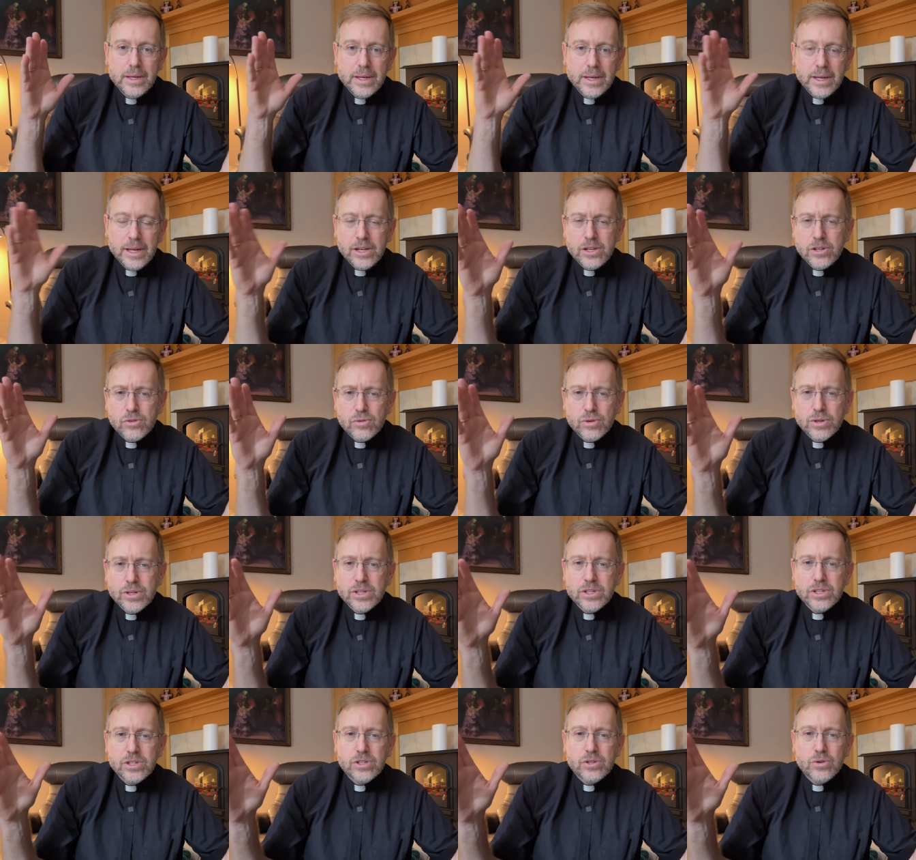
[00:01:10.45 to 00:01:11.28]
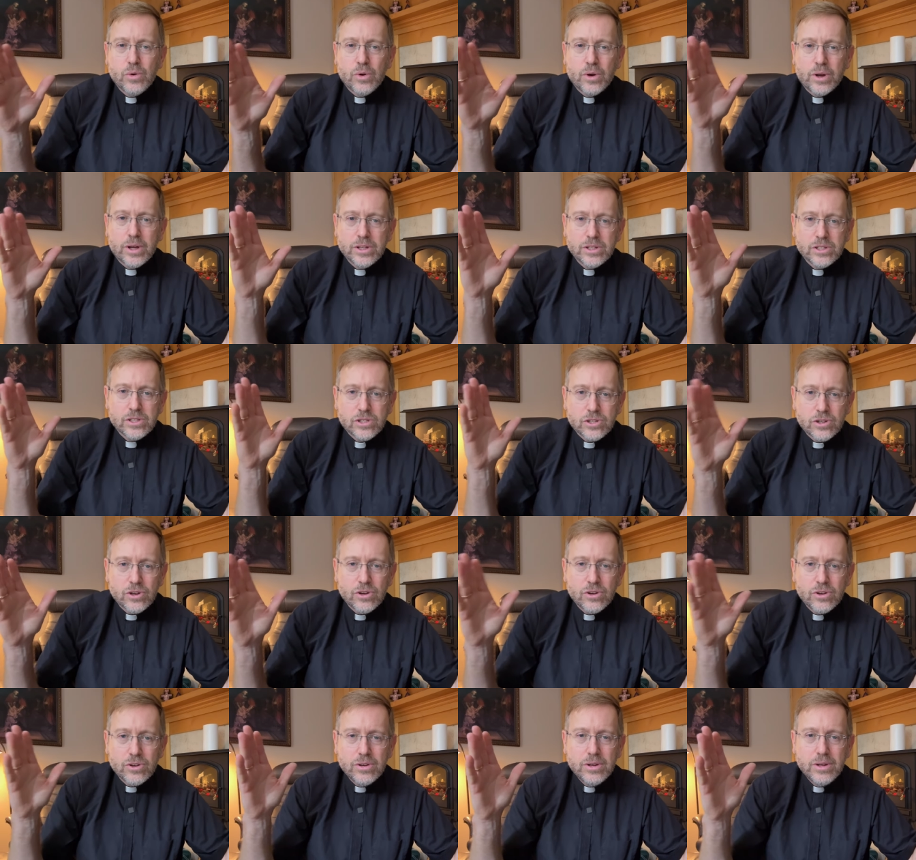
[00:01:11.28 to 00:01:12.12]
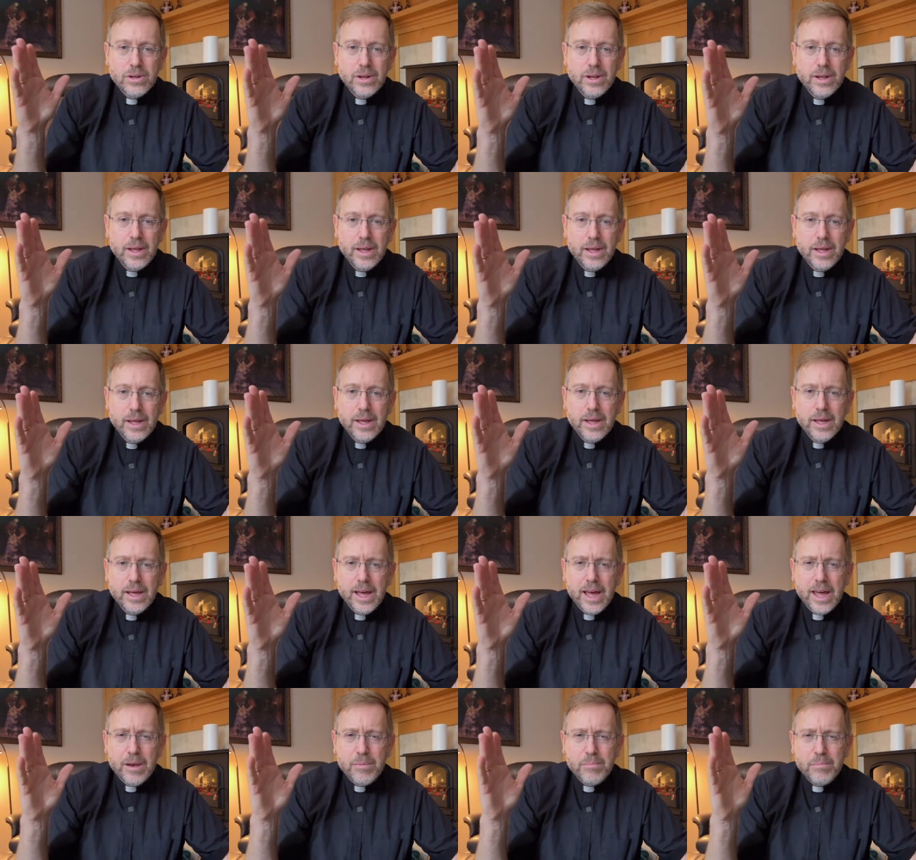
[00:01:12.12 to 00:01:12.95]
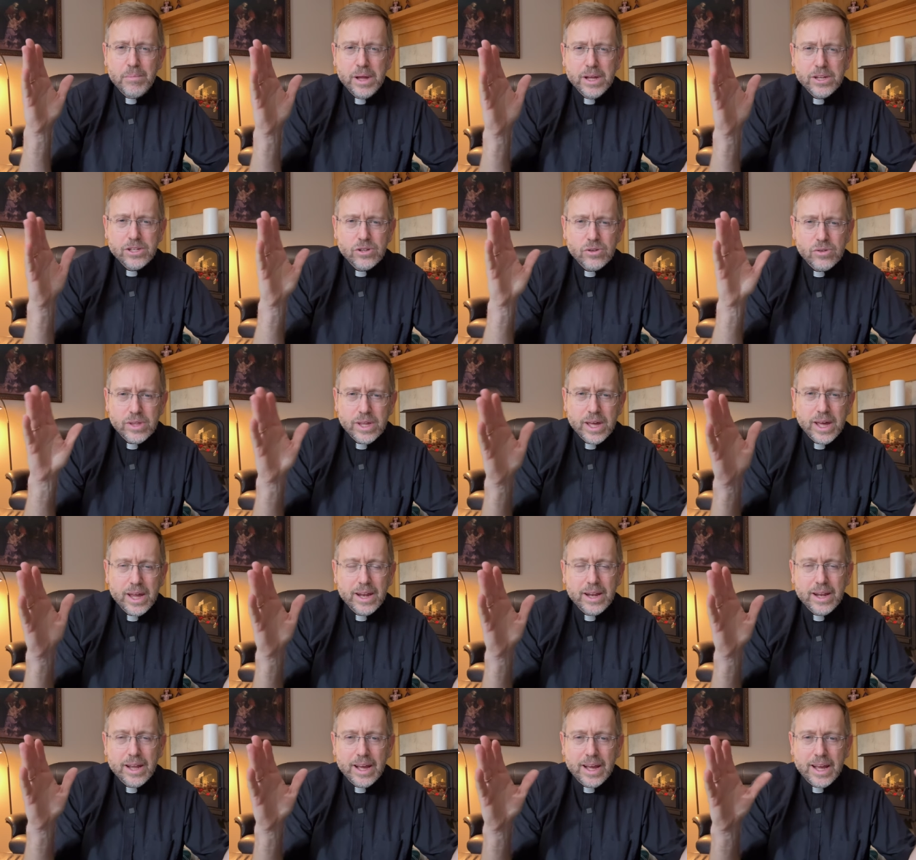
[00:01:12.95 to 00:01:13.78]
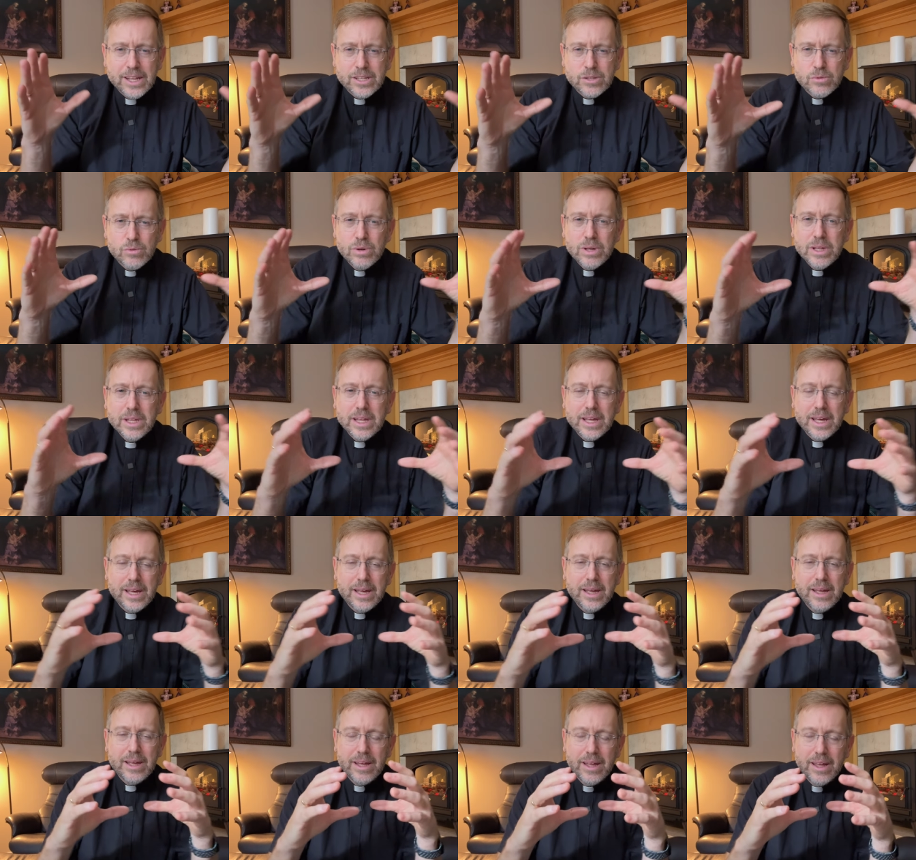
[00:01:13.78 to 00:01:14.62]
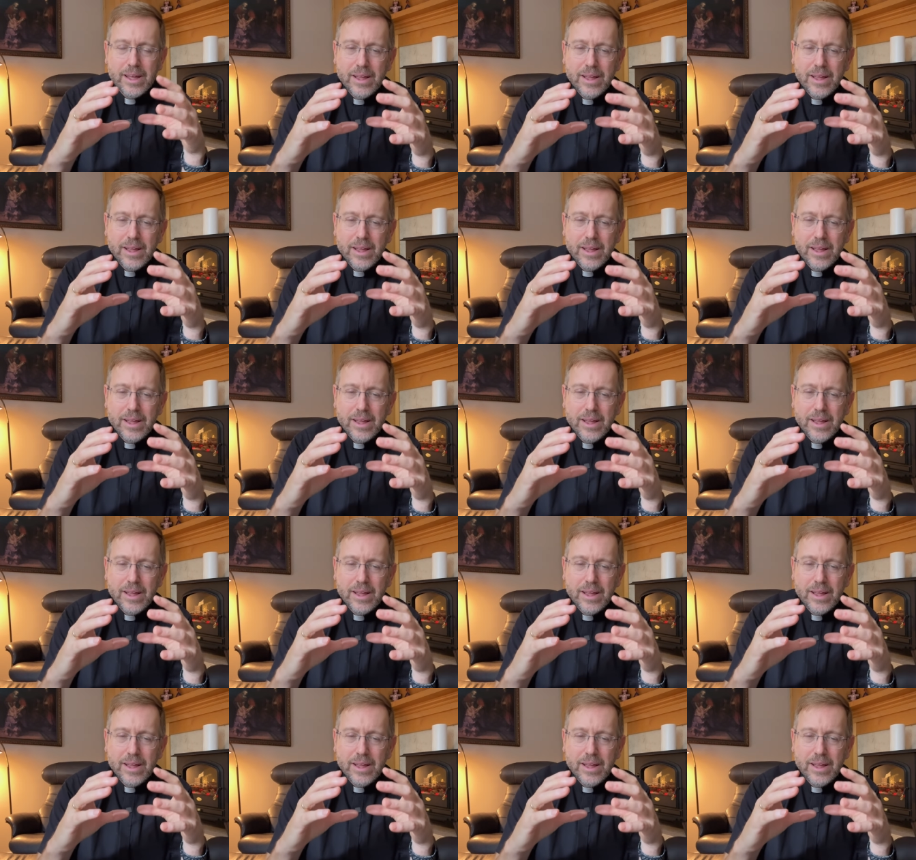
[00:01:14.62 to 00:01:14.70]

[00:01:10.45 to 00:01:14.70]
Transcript: interest or concern and measure that against really